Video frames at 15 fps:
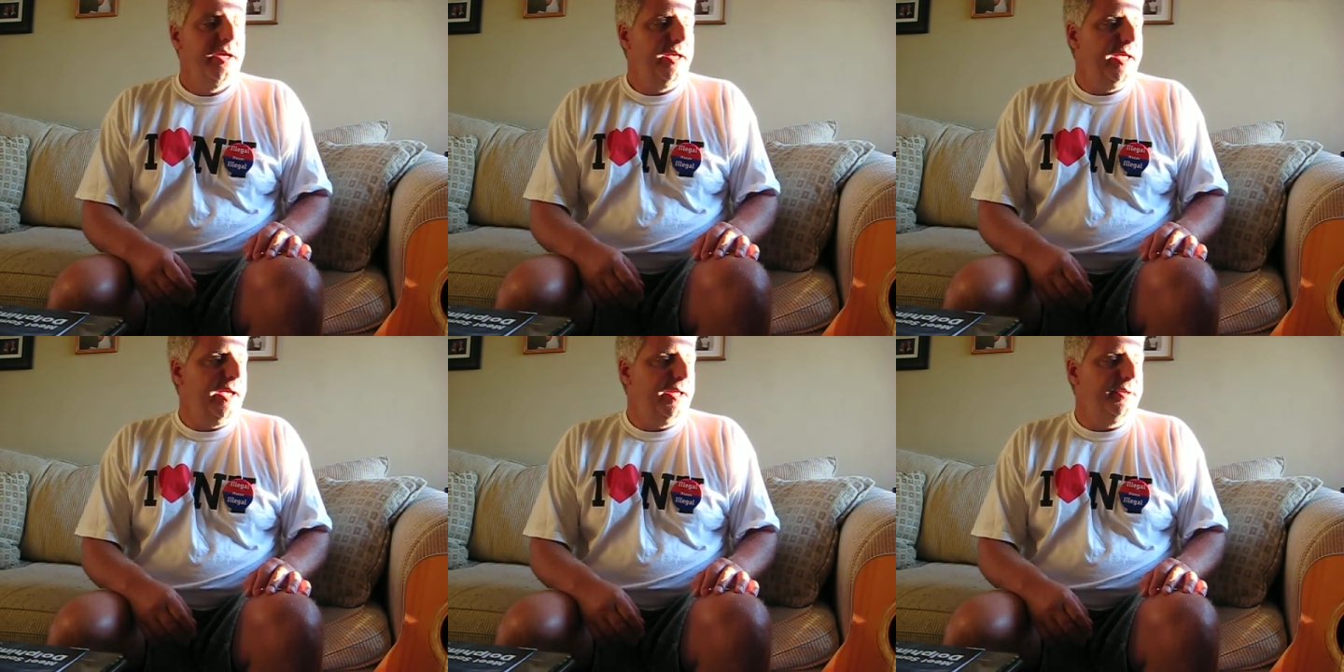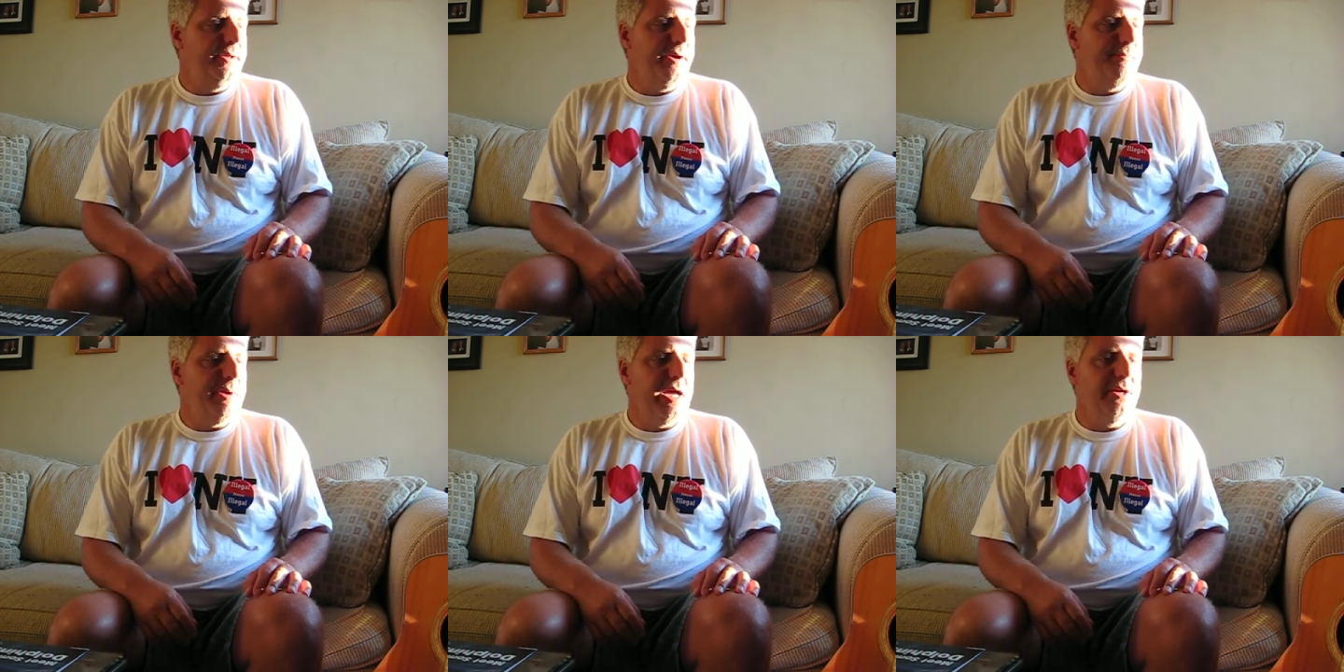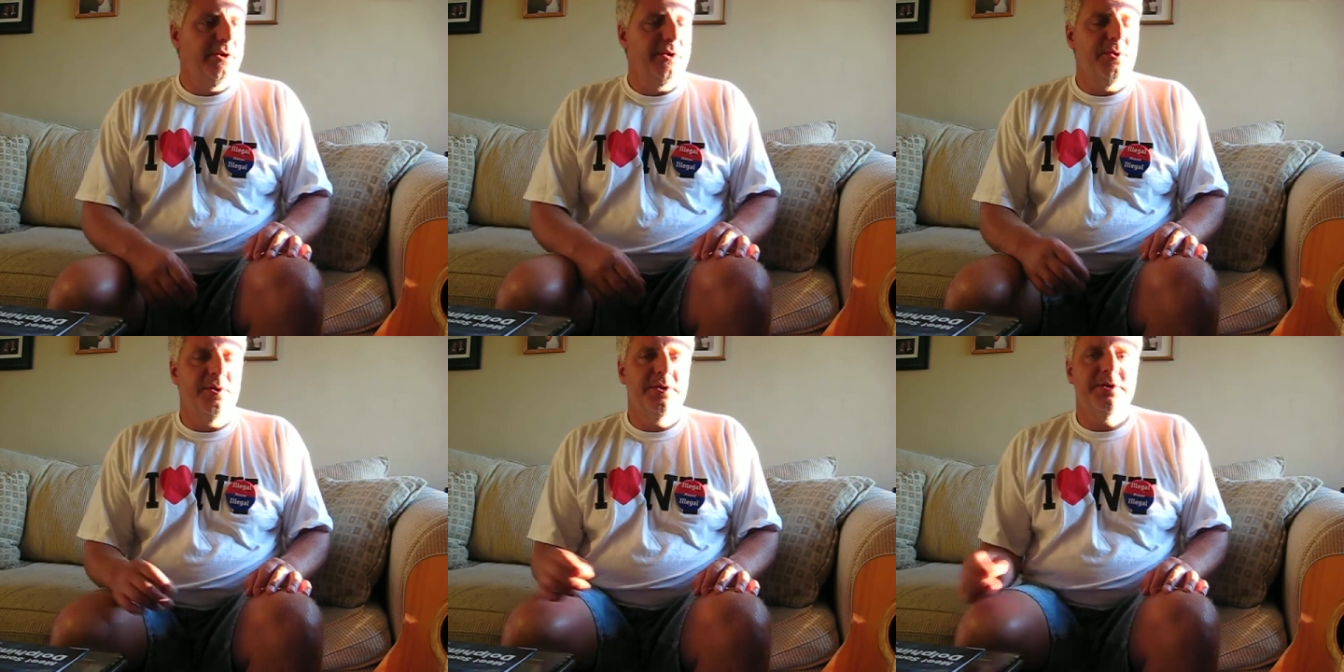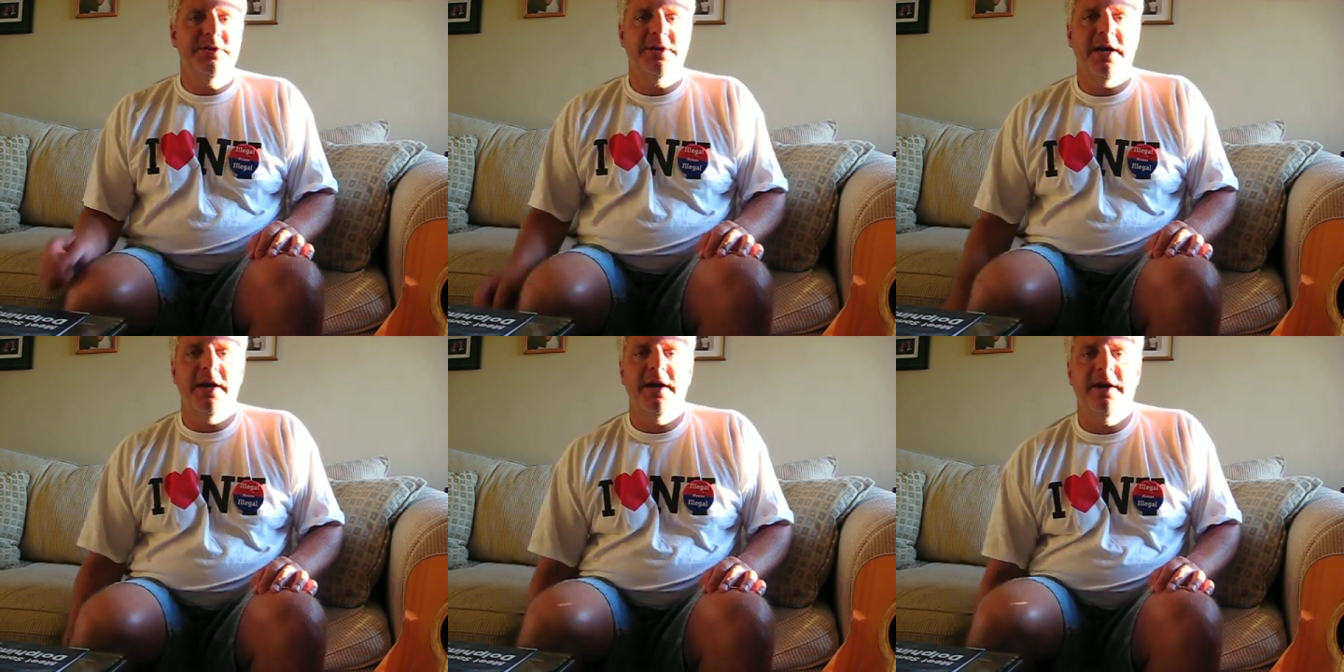and minor
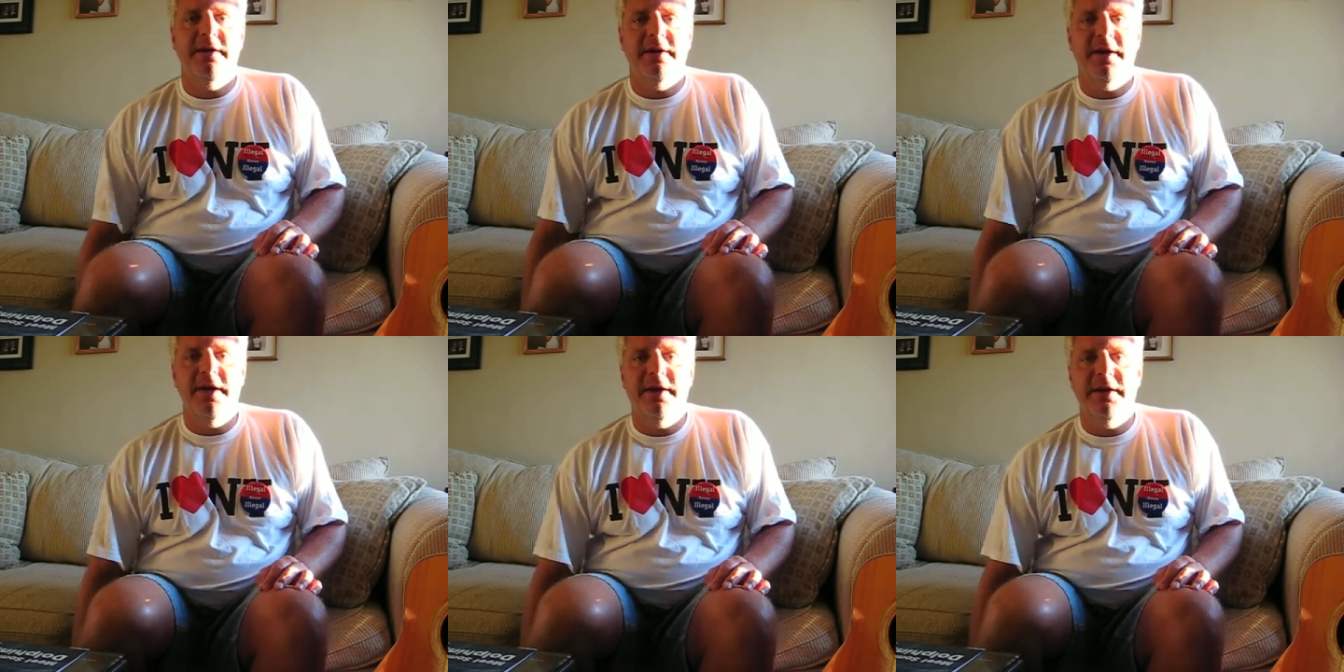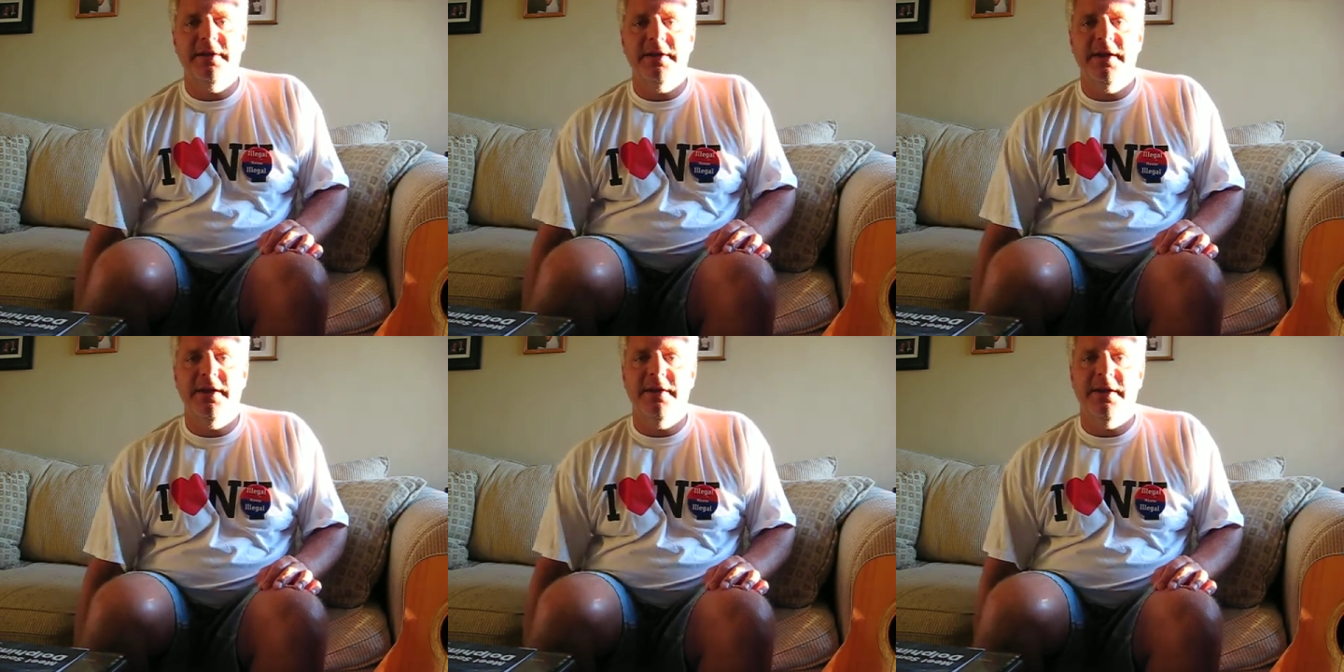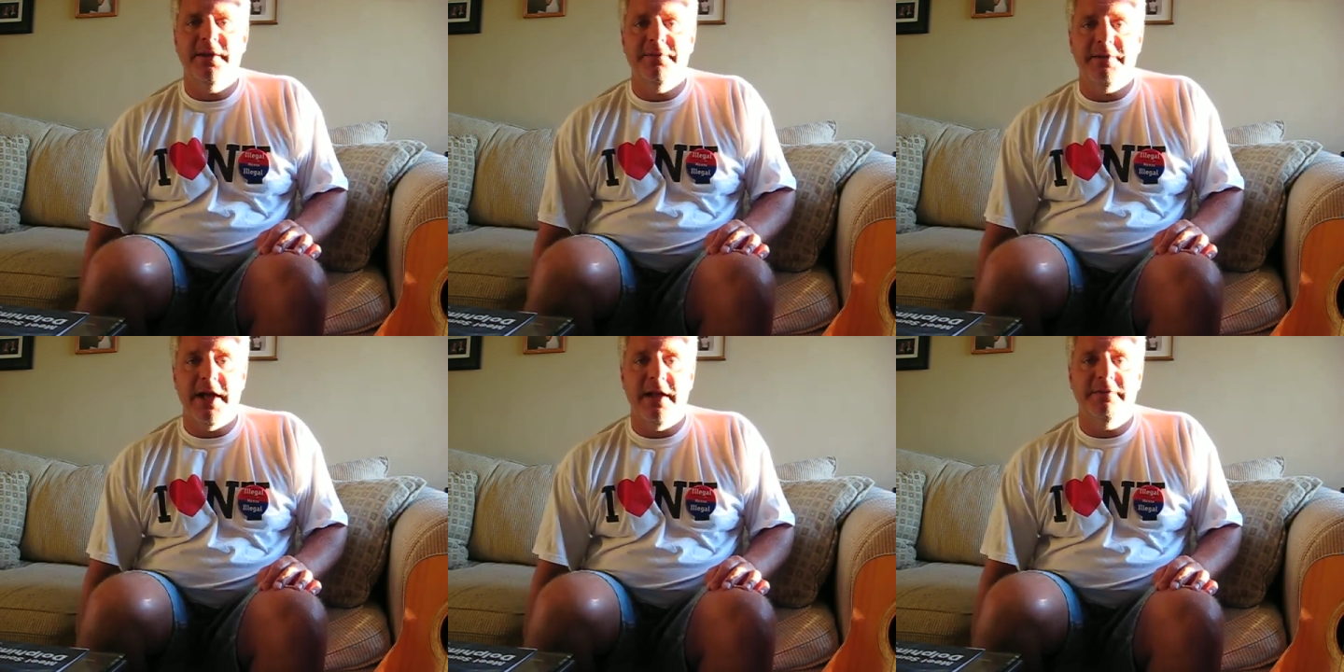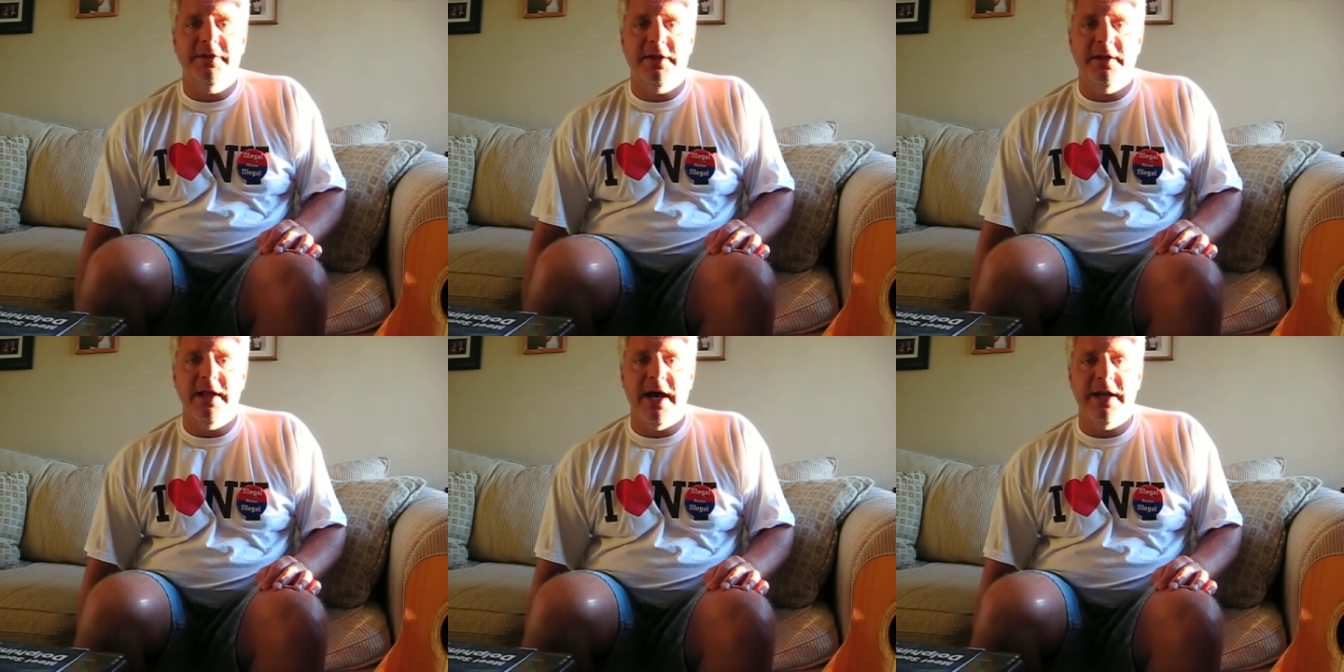chords are involved
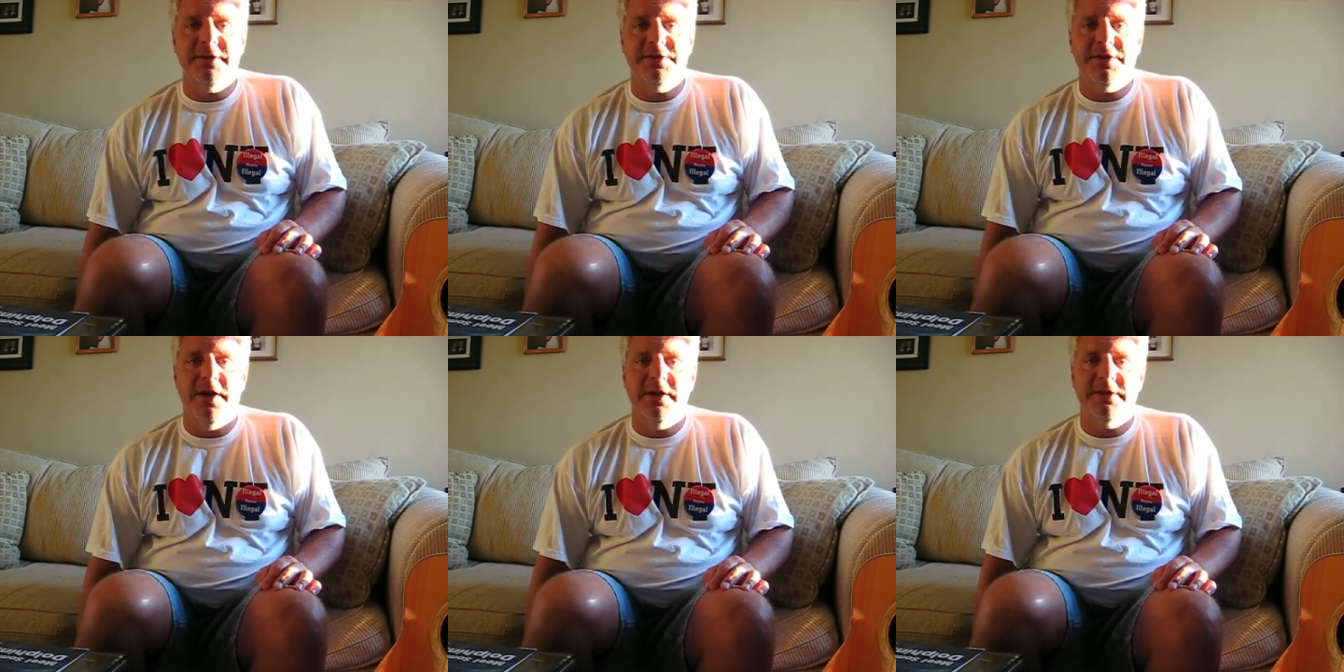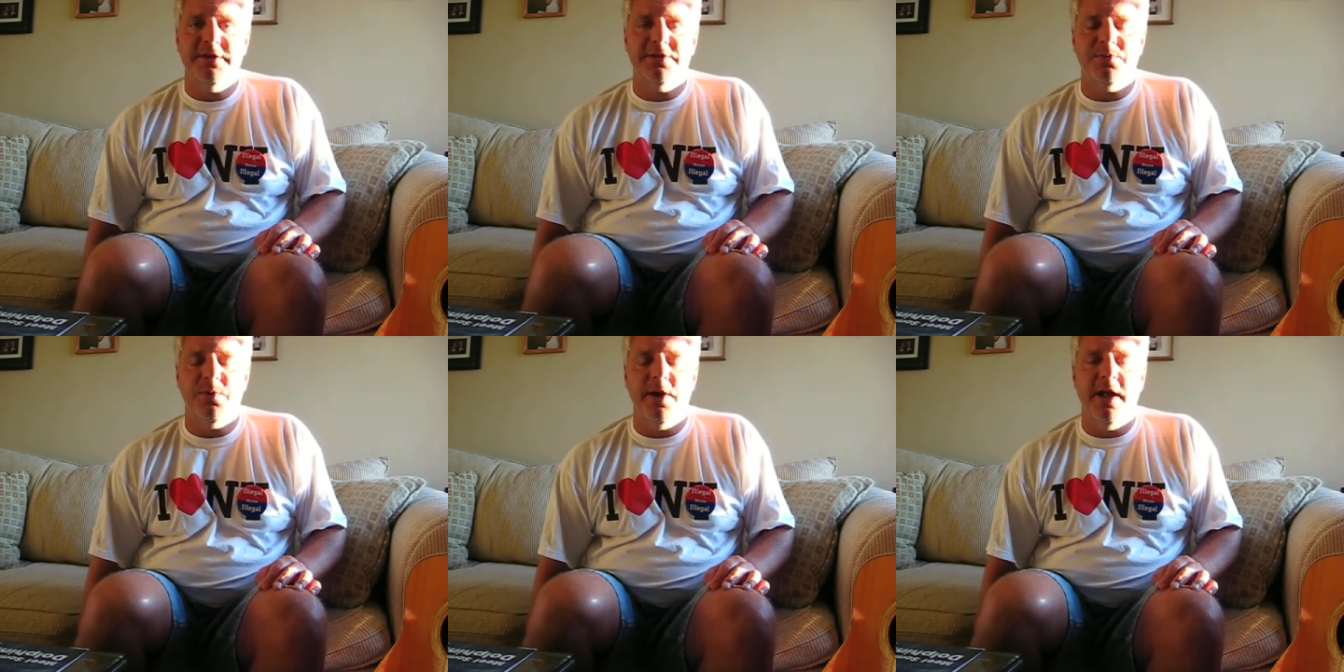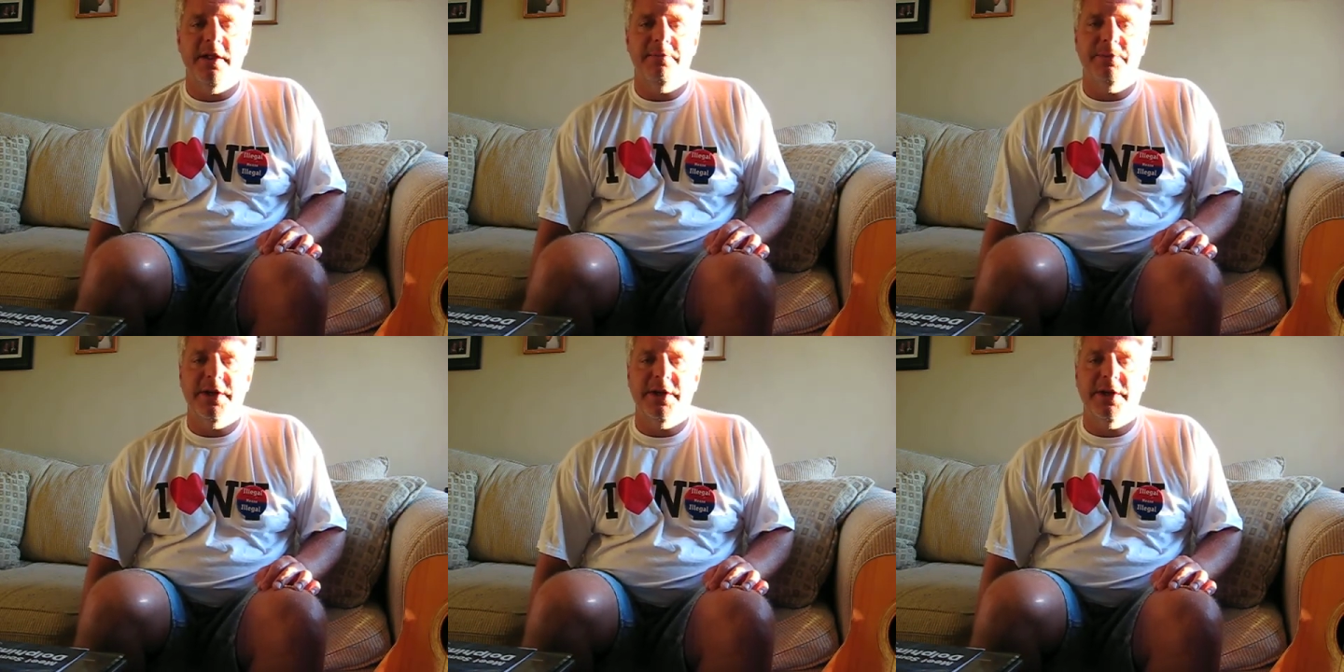in a lot of songs as well,